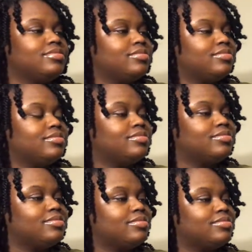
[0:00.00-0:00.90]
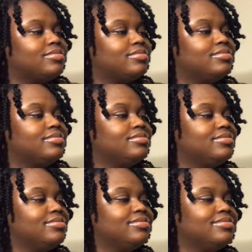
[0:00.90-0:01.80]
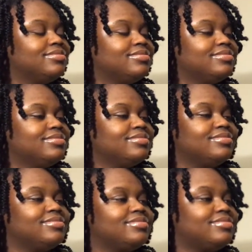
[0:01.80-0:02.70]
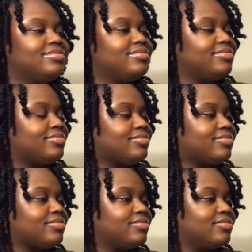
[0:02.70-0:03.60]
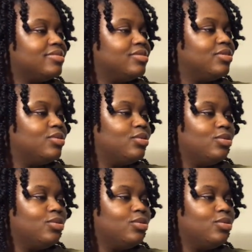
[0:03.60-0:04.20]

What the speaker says: [no speech]